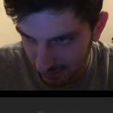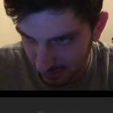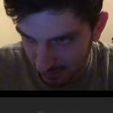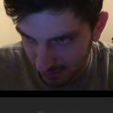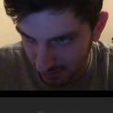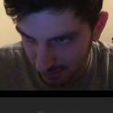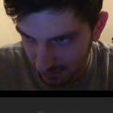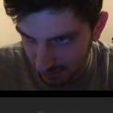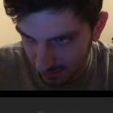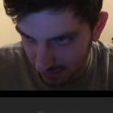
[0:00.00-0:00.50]

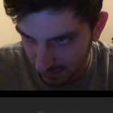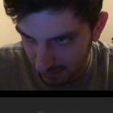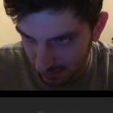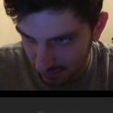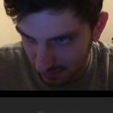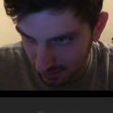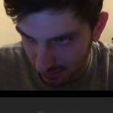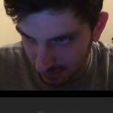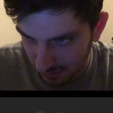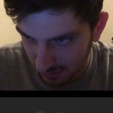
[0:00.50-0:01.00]

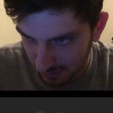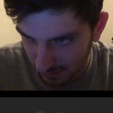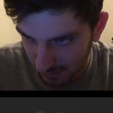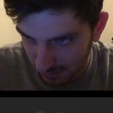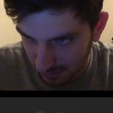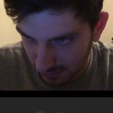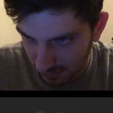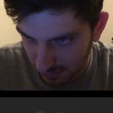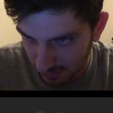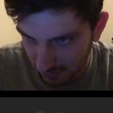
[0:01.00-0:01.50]

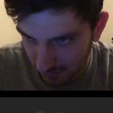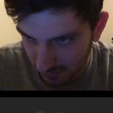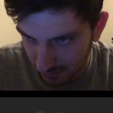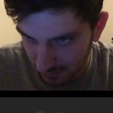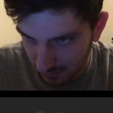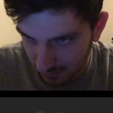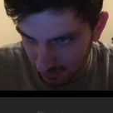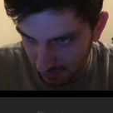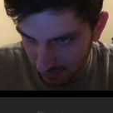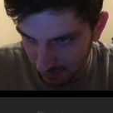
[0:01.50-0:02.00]

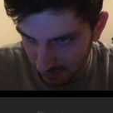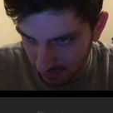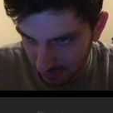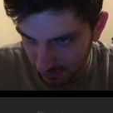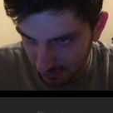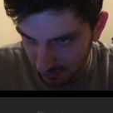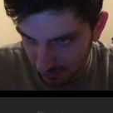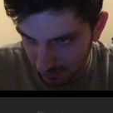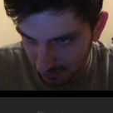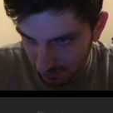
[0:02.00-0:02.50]

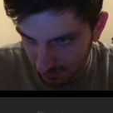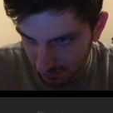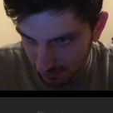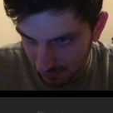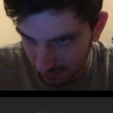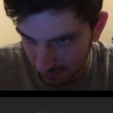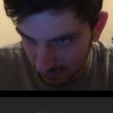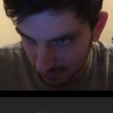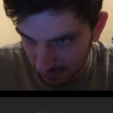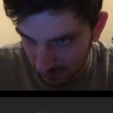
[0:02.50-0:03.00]

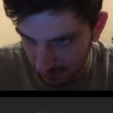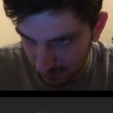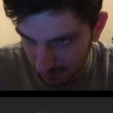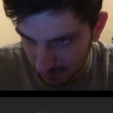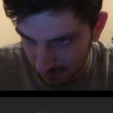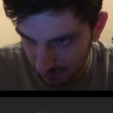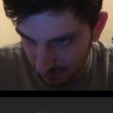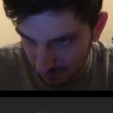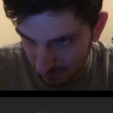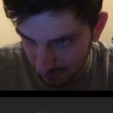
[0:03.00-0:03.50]

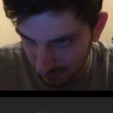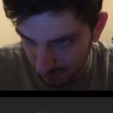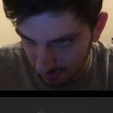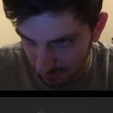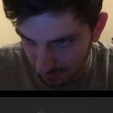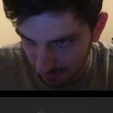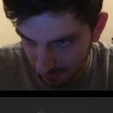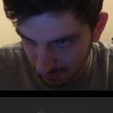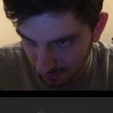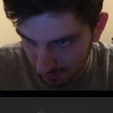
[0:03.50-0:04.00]

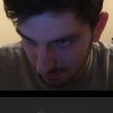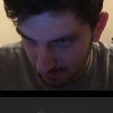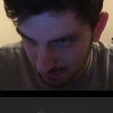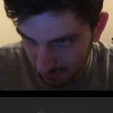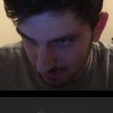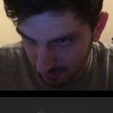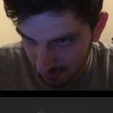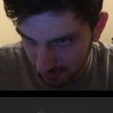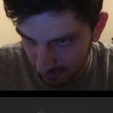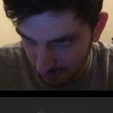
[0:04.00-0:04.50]
(no one is talking)